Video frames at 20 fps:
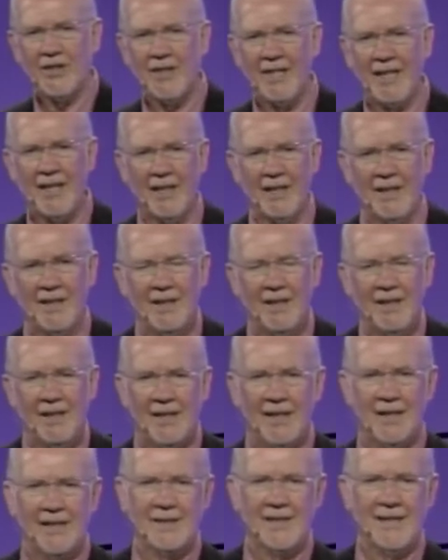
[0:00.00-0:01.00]
there.
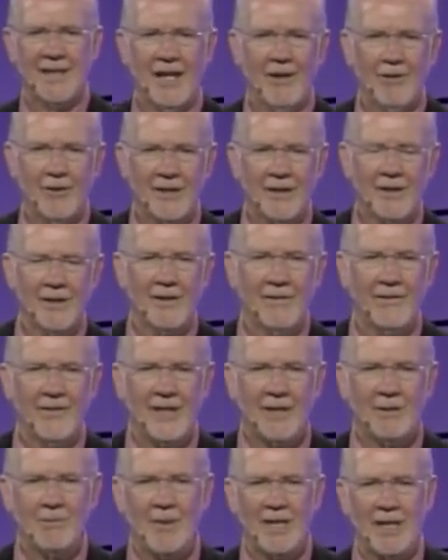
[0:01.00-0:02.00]
He says, how are you going to
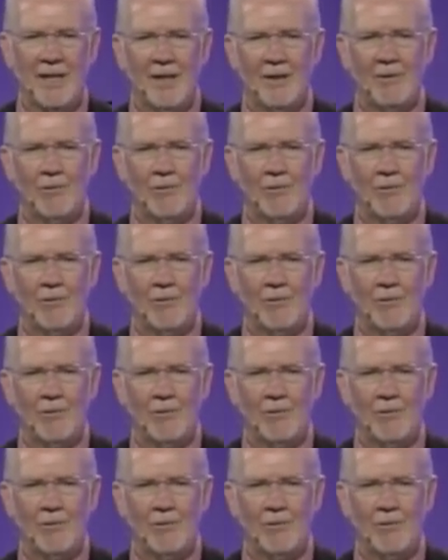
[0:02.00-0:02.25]
feed me?